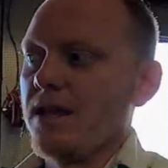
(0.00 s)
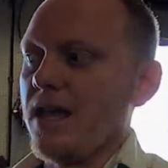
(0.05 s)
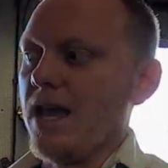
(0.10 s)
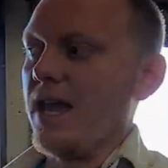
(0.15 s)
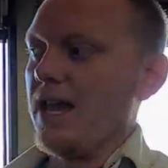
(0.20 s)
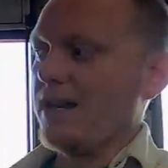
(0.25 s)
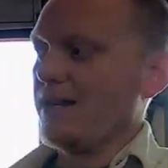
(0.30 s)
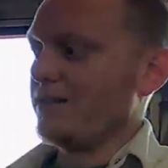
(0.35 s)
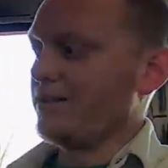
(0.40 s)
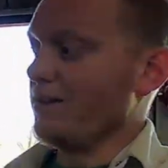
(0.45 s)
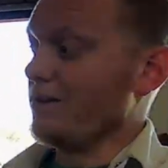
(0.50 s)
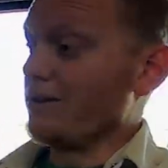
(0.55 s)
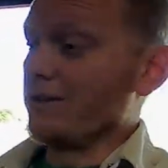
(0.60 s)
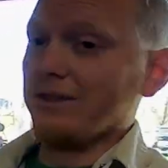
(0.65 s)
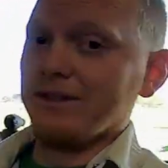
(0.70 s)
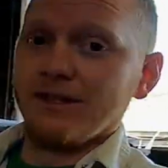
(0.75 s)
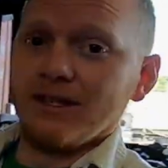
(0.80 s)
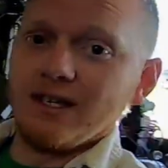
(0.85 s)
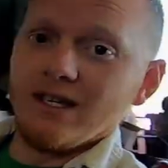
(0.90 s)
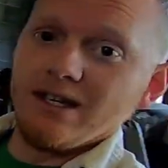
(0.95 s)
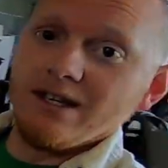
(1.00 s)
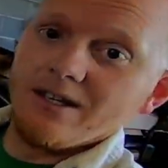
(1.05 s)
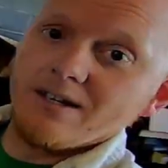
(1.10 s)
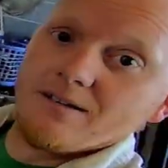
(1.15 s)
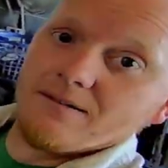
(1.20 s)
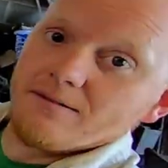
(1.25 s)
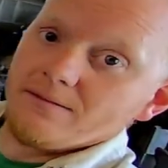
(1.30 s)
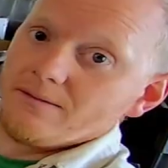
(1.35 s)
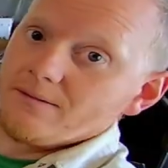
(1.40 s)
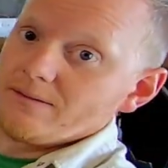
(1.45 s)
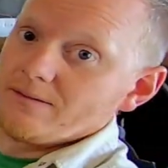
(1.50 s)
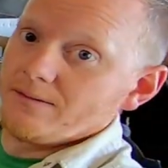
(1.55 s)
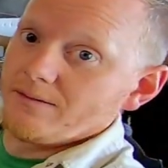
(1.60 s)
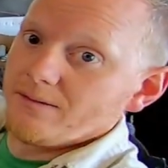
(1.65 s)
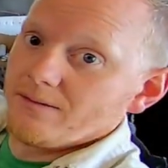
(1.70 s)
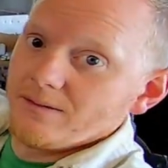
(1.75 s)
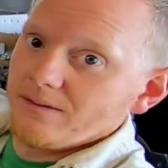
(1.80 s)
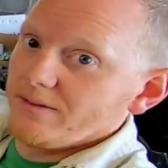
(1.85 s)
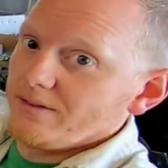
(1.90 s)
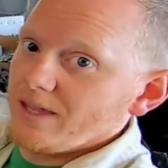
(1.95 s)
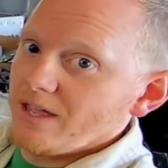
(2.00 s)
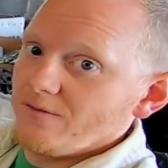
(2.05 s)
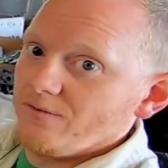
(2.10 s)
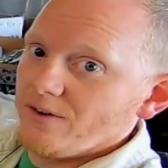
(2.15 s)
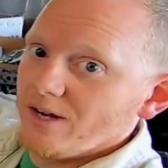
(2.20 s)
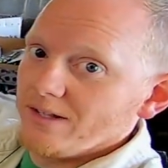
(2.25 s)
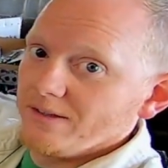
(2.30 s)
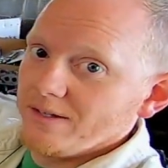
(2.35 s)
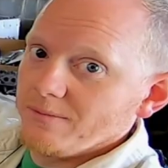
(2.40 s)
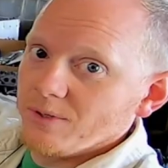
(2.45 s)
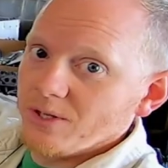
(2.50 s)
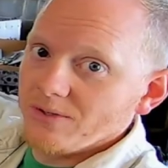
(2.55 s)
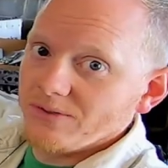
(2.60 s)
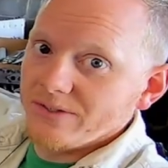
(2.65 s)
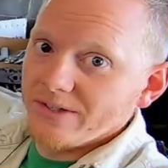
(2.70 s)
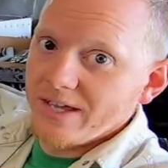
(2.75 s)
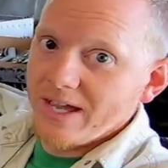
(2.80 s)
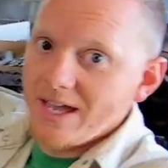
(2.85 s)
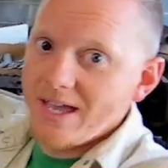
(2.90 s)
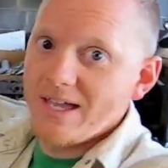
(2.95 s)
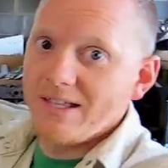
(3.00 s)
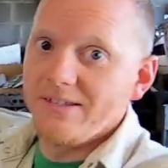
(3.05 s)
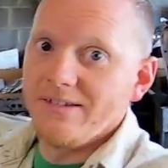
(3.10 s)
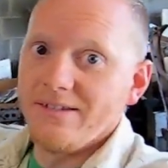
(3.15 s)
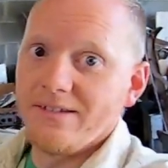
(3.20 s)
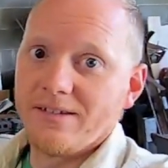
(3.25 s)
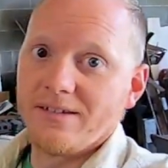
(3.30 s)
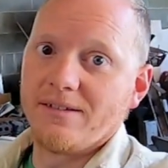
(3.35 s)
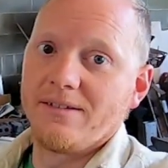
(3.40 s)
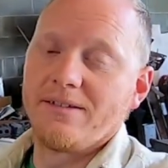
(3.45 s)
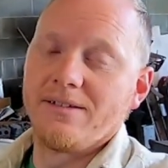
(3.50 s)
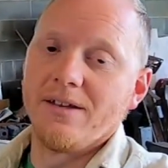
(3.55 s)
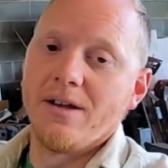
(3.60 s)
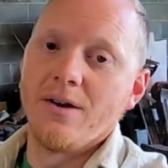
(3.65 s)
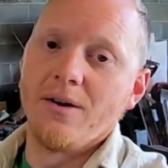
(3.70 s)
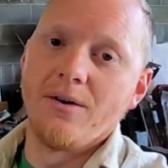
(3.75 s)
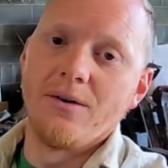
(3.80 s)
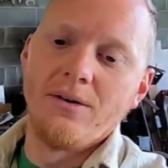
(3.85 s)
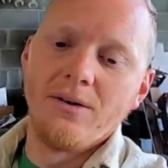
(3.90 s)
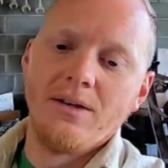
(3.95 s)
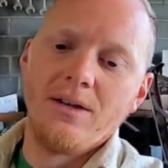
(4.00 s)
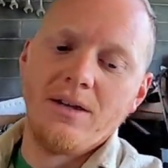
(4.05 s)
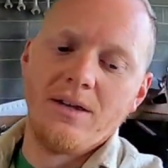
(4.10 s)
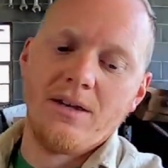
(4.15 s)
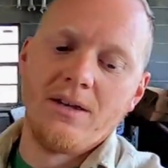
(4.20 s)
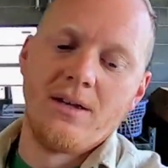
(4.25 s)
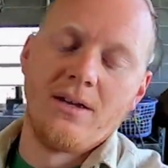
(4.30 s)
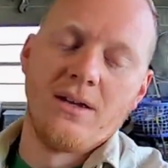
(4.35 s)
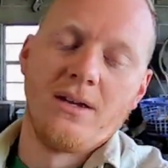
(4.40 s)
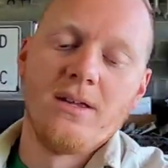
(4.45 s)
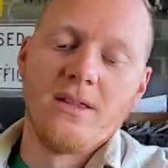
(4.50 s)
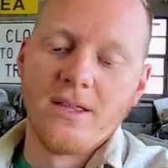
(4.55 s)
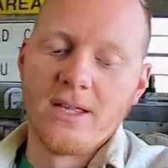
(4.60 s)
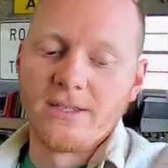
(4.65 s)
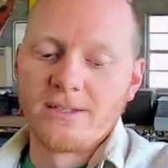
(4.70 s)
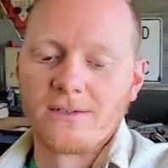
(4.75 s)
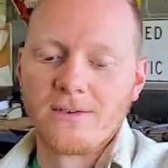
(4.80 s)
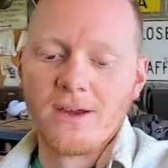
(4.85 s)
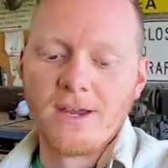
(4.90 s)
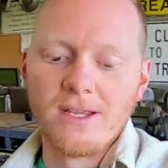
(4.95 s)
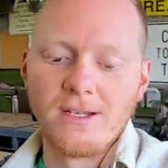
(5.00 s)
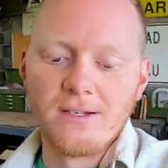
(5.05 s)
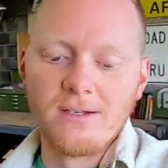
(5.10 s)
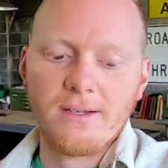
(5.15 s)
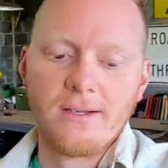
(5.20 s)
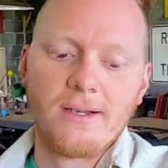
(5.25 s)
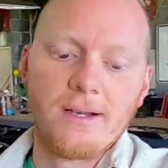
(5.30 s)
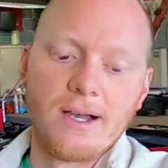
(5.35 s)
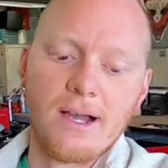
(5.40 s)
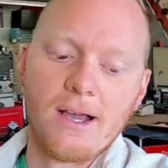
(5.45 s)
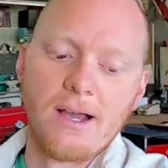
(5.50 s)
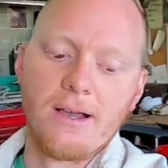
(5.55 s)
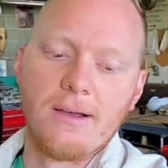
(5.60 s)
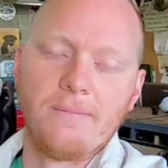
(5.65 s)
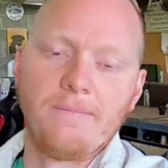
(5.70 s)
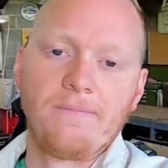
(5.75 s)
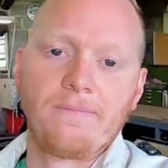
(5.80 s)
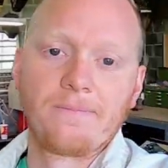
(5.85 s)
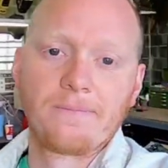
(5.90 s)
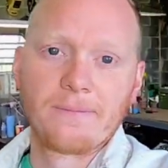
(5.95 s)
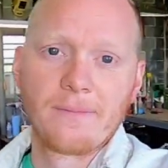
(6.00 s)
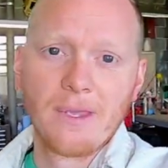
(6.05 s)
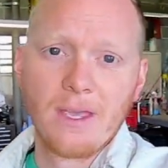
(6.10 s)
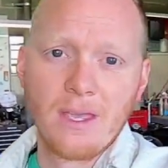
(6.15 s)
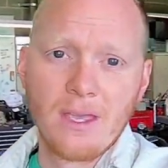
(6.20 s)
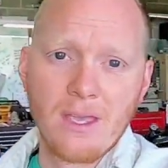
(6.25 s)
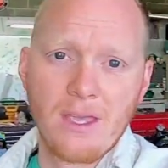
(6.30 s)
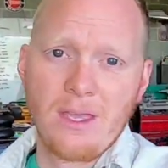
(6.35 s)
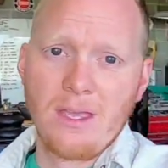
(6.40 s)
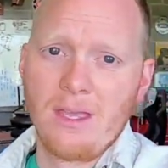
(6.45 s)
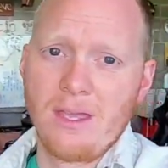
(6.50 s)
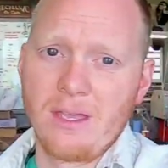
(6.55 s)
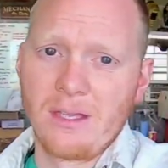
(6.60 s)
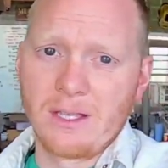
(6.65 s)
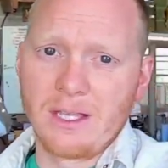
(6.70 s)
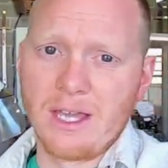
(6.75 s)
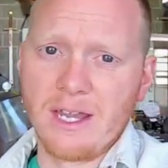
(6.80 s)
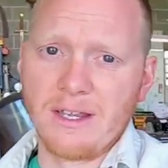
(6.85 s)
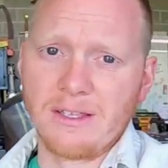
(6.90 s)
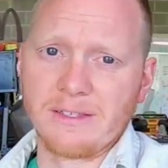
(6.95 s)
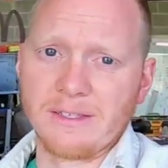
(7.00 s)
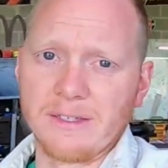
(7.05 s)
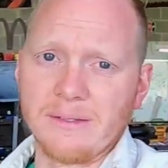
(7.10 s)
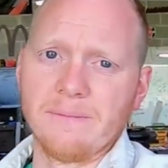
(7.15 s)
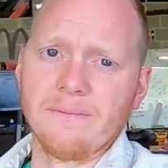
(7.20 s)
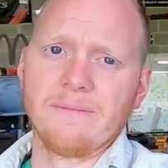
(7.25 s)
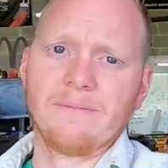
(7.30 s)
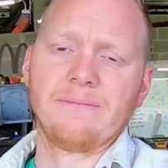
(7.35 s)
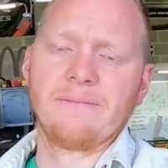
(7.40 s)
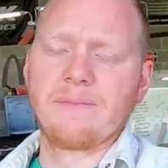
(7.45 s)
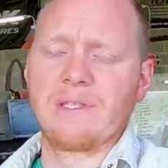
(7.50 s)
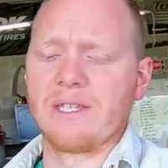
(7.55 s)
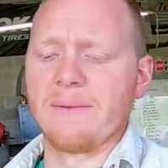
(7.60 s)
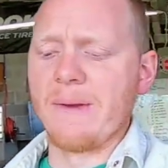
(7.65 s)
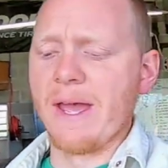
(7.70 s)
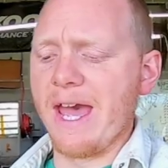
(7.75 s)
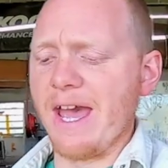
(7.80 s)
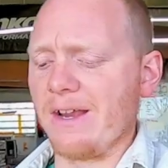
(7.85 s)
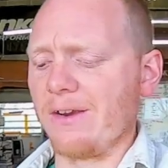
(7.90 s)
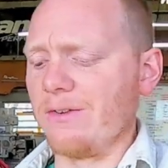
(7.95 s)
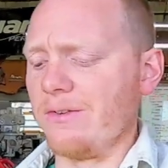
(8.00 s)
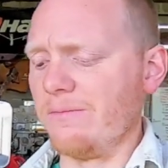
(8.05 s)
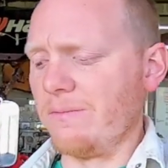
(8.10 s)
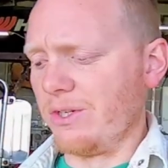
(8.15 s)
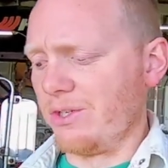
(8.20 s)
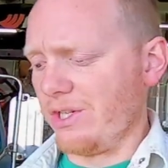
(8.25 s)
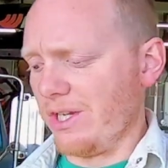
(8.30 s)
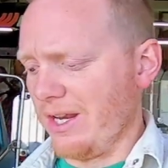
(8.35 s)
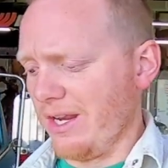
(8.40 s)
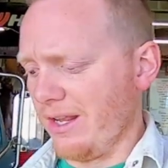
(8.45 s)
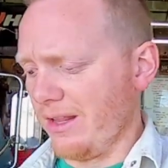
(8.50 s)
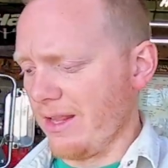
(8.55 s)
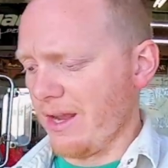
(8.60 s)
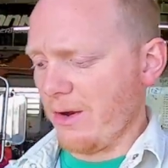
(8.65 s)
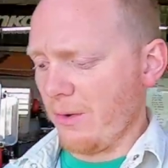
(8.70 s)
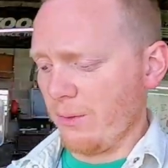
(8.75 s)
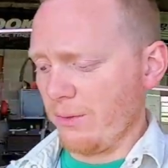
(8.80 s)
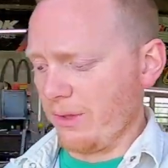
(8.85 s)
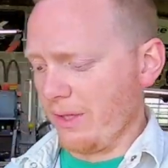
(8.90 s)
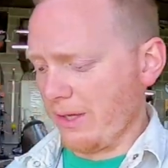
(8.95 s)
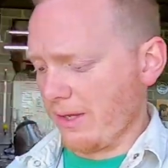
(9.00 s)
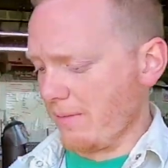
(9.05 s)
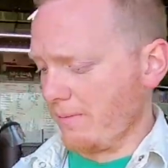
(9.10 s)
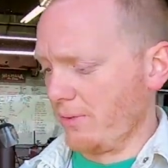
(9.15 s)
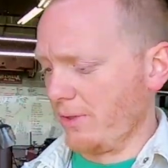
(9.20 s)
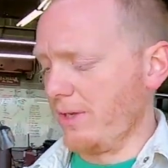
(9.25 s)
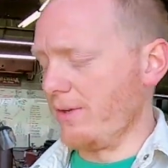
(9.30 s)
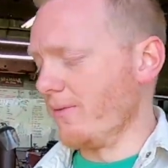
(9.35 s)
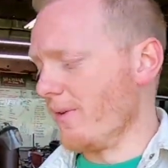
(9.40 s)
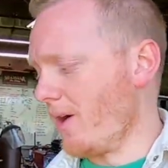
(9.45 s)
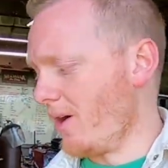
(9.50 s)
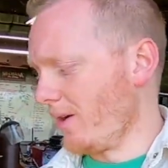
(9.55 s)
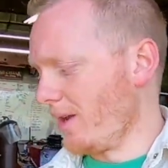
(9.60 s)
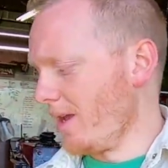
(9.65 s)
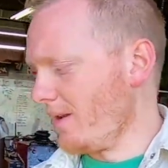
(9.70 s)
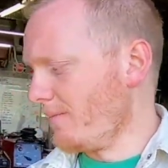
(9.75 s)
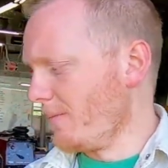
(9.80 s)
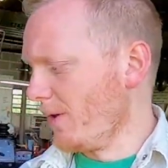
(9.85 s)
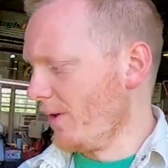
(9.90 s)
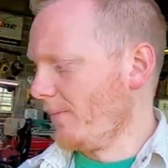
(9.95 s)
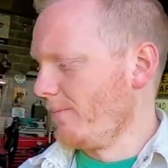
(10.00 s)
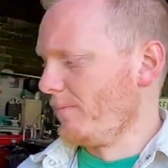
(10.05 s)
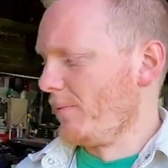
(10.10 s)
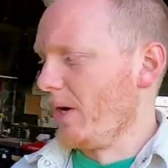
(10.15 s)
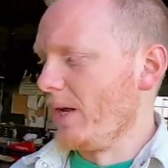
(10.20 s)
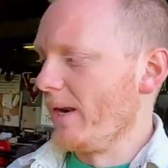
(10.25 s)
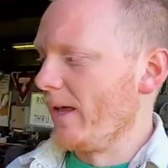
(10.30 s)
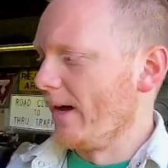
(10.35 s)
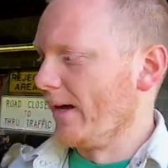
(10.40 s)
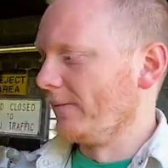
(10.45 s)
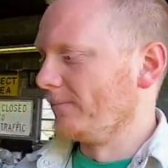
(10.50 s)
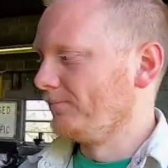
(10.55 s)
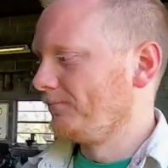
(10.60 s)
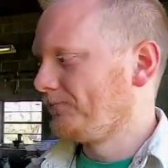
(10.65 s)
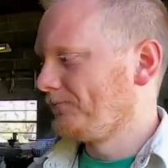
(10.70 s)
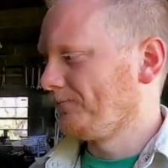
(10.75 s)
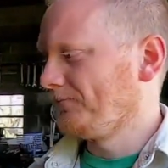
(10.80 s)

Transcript: And as you can see, they finally bolt to the heads, so that's great. Kind of some haggard machining there with the complete wrong end mill, but